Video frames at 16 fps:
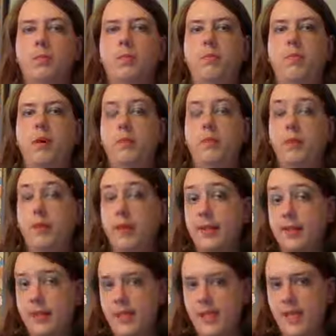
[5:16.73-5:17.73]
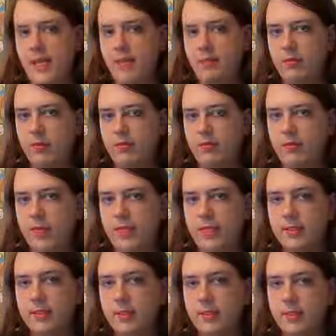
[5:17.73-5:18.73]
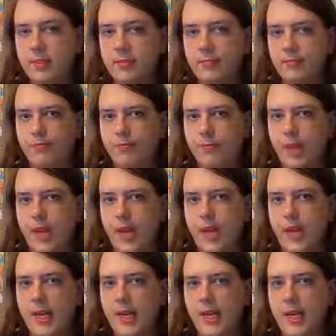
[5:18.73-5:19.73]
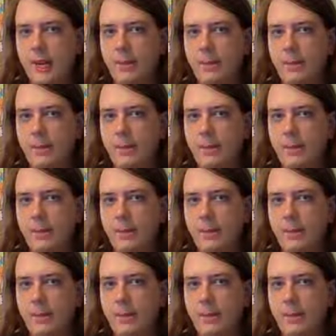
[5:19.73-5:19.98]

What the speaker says: But what they did was release a